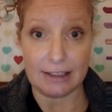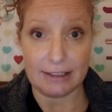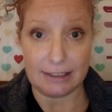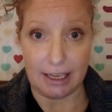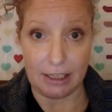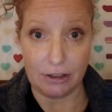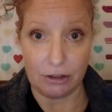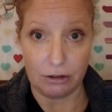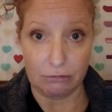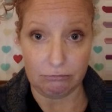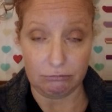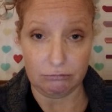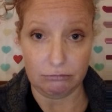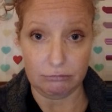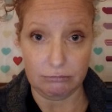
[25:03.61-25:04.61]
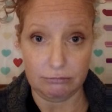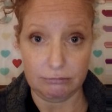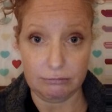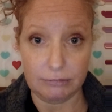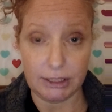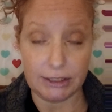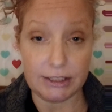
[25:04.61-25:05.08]
cycle.
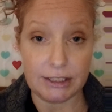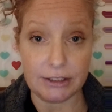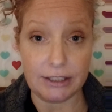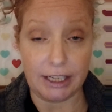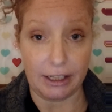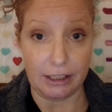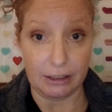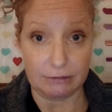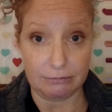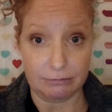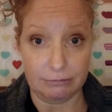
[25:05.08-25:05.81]
They're still there.